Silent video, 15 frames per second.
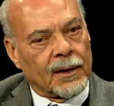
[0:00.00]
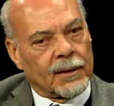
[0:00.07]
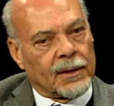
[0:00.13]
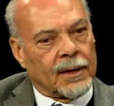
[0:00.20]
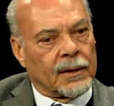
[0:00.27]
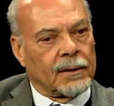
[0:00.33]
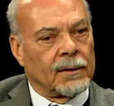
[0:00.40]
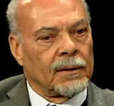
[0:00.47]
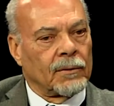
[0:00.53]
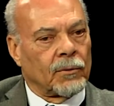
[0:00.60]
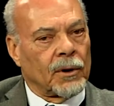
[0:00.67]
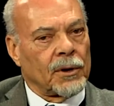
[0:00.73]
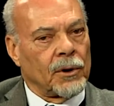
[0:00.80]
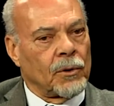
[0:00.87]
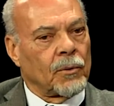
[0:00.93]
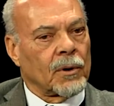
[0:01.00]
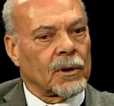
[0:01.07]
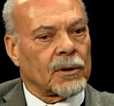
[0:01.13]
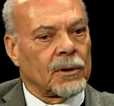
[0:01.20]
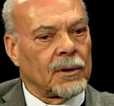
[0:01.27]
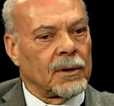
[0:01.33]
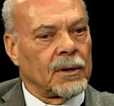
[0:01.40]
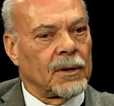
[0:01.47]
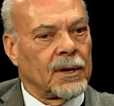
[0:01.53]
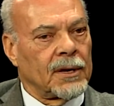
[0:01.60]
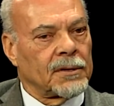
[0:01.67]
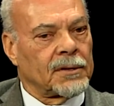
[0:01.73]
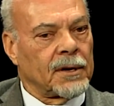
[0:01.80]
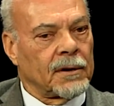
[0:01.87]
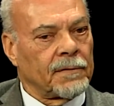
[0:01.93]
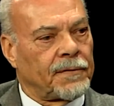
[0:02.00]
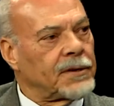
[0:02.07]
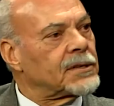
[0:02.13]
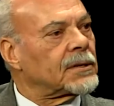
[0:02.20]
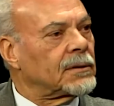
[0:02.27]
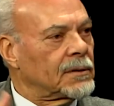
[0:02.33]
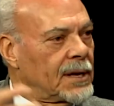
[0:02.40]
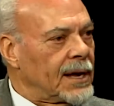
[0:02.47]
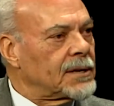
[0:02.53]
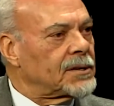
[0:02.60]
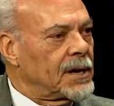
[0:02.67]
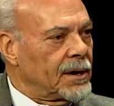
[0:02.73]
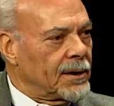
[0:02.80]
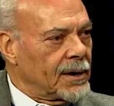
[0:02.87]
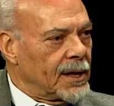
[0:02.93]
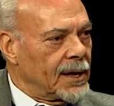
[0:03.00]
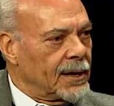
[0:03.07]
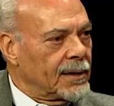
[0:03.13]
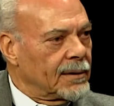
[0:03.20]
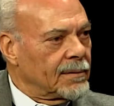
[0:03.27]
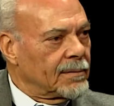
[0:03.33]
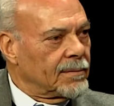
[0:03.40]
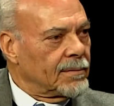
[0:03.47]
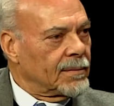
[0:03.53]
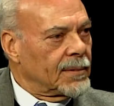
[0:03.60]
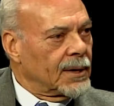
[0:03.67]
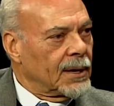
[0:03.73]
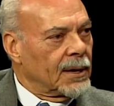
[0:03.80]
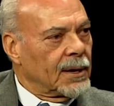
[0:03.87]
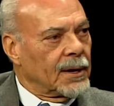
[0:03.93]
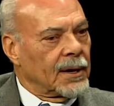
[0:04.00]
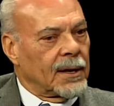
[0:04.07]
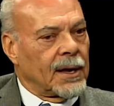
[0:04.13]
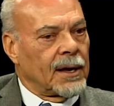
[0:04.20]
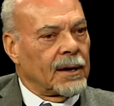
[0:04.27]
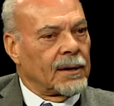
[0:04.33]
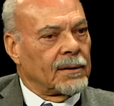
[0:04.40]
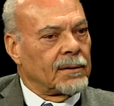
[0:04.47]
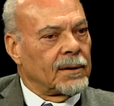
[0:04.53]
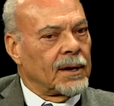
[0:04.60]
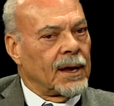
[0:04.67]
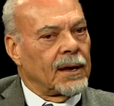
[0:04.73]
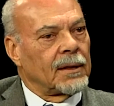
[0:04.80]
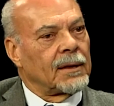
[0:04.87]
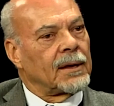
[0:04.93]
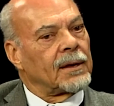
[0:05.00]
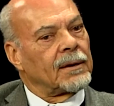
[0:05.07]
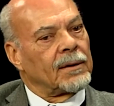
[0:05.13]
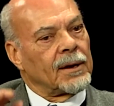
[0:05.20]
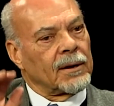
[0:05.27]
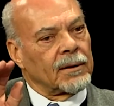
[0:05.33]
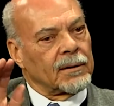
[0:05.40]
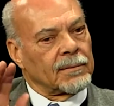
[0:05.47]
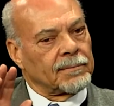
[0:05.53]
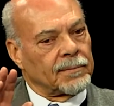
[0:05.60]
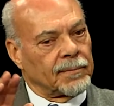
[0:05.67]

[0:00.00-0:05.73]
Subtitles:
then what you work on is their physical dexterity, and then their